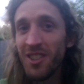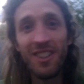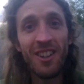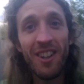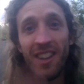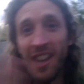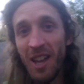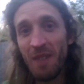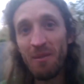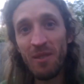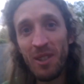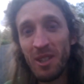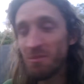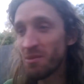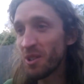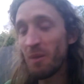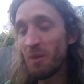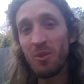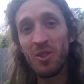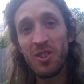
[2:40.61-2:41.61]
I haven't,
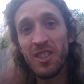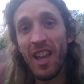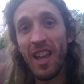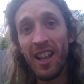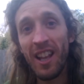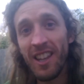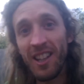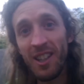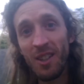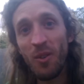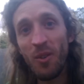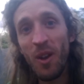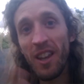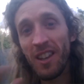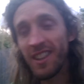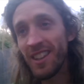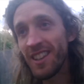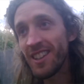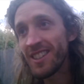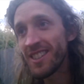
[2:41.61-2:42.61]
but I'm just telling you the way it
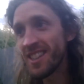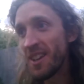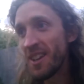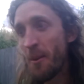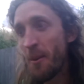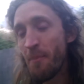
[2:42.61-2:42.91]
is.